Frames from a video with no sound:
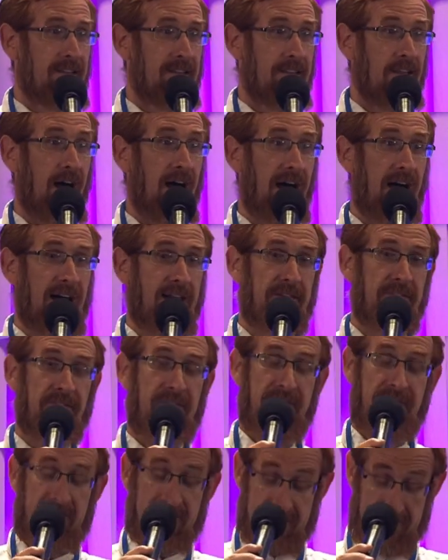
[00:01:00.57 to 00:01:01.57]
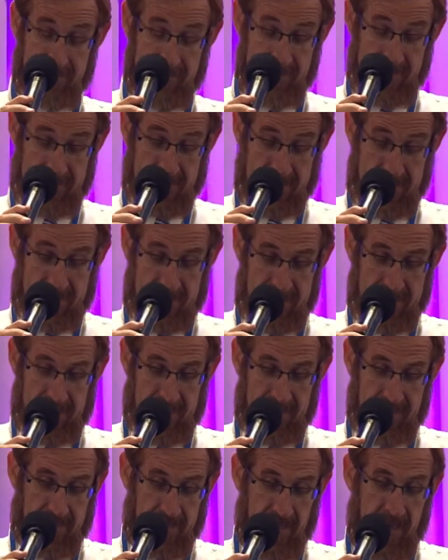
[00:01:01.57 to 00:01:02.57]
live,
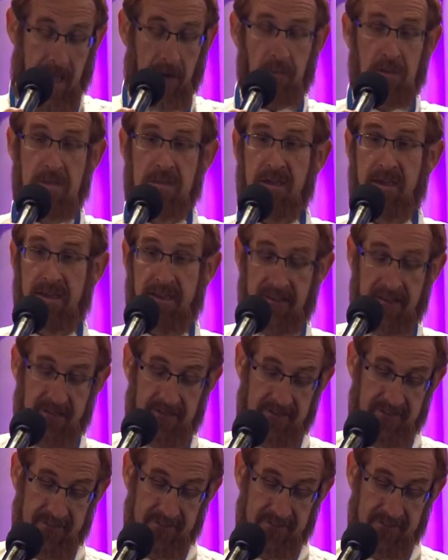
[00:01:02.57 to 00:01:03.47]
I would say,